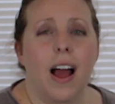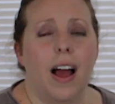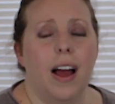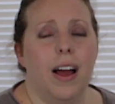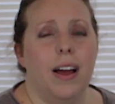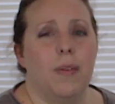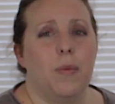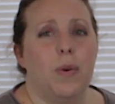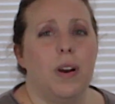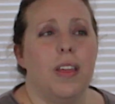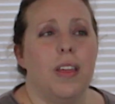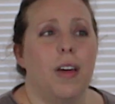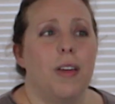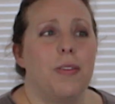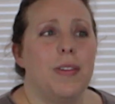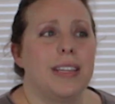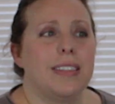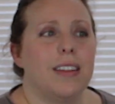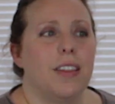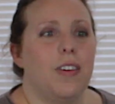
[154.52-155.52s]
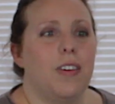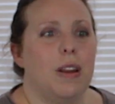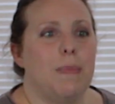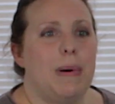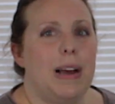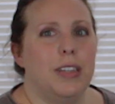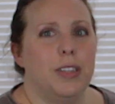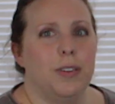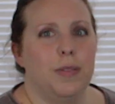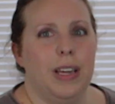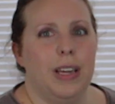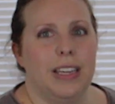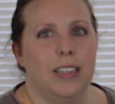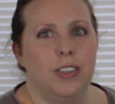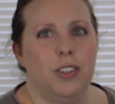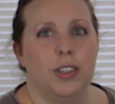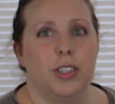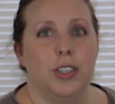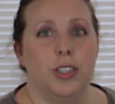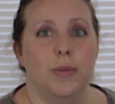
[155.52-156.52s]
Uh, one of the other things I thought about doing
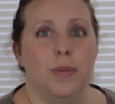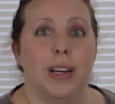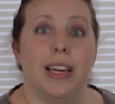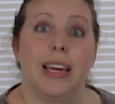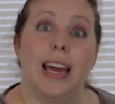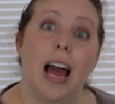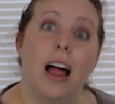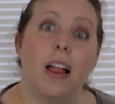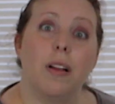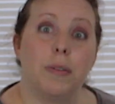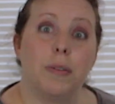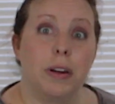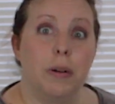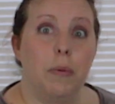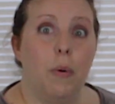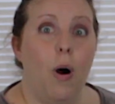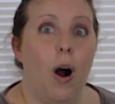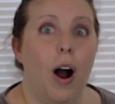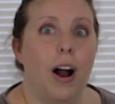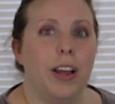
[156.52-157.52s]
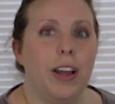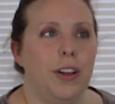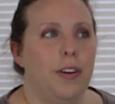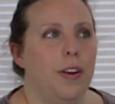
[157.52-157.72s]
is you could do a gallery walk.